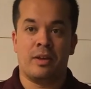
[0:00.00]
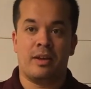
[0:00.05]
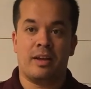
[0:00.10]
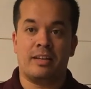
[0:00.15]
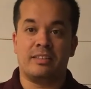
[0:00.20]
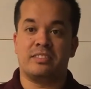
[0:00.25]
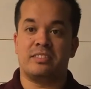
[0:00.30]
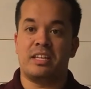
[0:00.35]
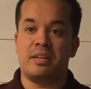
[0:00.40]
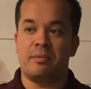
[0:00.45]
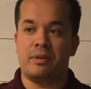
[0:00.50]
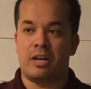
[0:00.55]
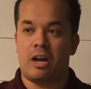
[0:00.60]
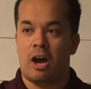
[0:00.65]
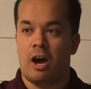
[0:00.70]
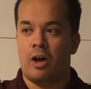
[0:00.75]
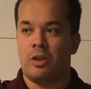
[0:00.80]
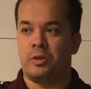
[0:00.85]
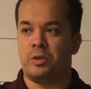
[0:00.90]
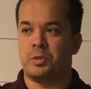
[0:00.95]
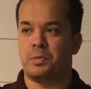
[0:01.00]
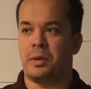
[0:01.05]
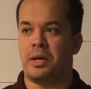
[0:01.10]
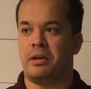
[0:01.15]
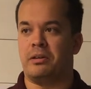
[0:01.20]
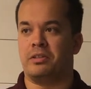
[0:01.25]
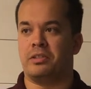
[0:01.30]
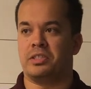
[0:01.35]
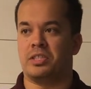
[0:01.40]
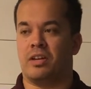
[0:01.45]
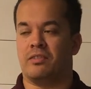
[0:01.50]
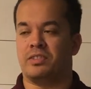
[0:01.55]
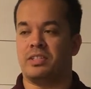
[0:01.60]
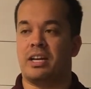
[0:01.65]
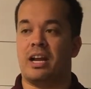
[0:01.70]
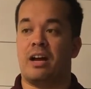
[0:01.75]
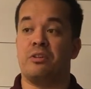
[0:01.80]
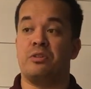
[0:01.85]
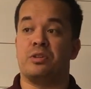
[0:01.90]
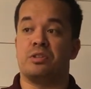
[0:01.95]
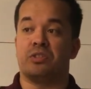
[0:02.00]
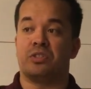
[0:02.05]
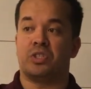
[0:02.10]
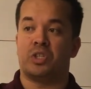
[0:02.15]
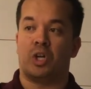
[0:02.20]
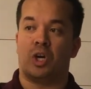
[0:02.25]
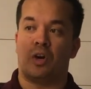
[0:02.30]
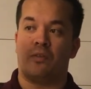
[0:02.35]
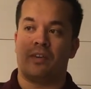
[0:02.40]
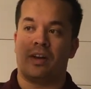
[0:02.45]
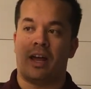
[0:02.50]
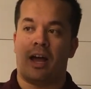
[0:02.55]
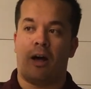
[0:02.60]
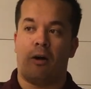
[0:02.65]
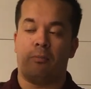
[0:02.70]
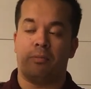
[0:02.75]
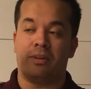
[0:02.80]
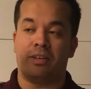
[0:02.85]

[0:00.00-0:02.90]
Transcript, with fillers: esteeming others better than yourself, seeing how you can serve and help